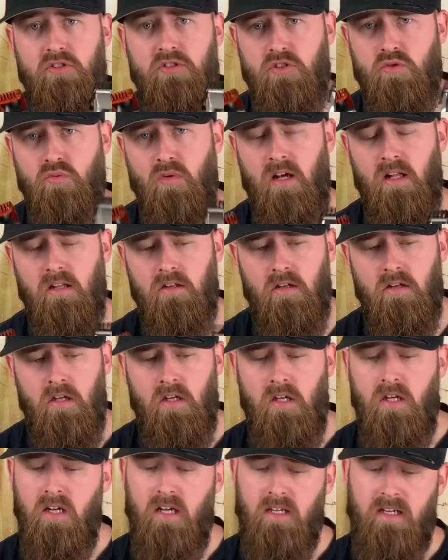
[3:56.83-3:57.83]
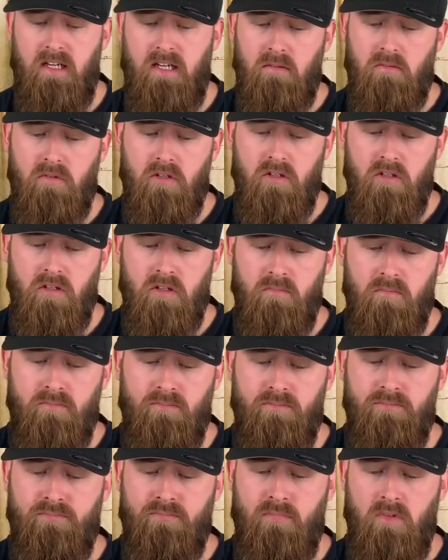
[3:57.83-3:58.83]
as well and keep the
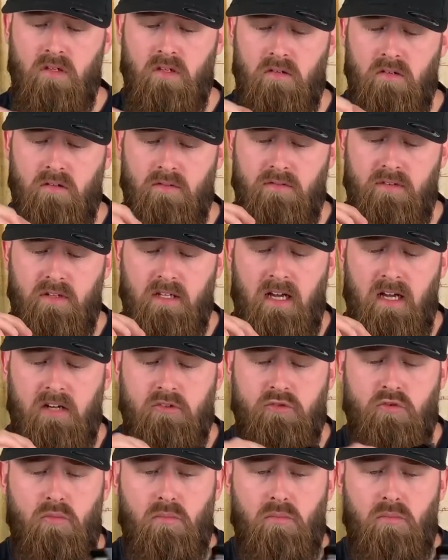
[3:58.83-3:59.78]
actual